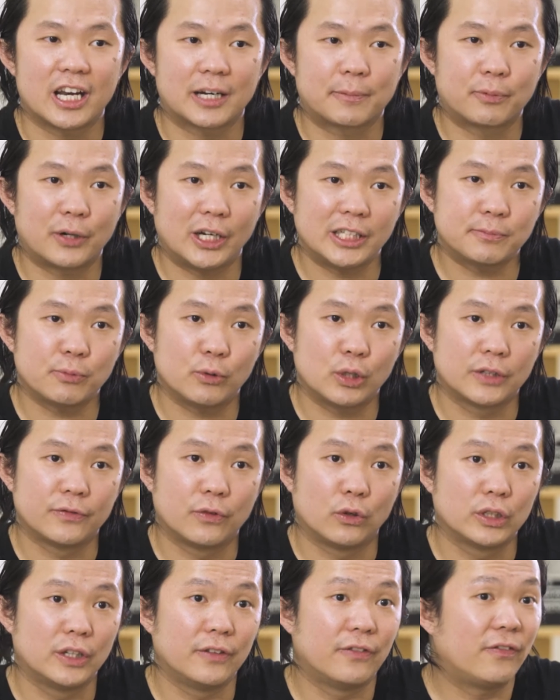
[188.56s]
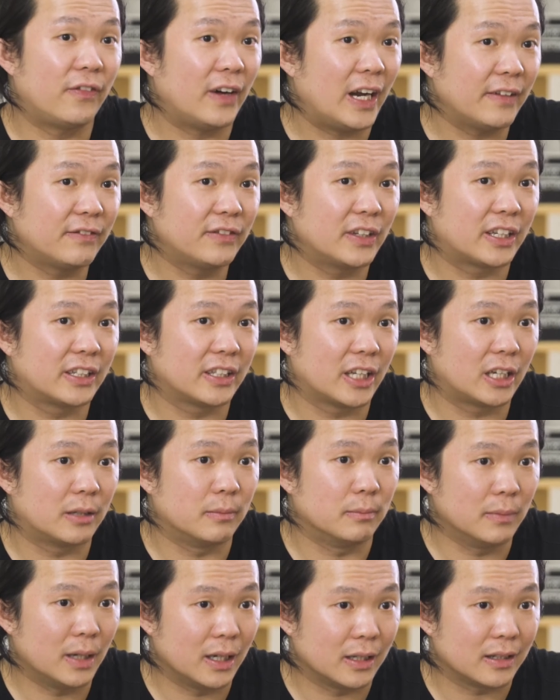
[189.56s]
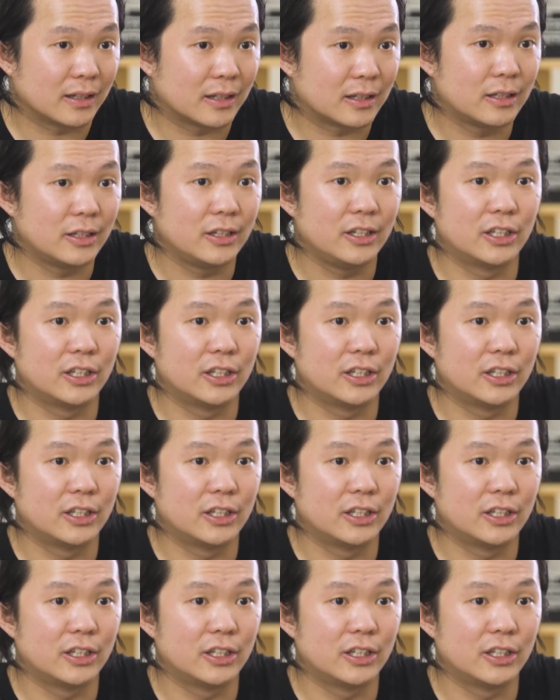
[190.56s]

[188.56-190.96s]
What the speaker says: a price point of only $5.99 a month,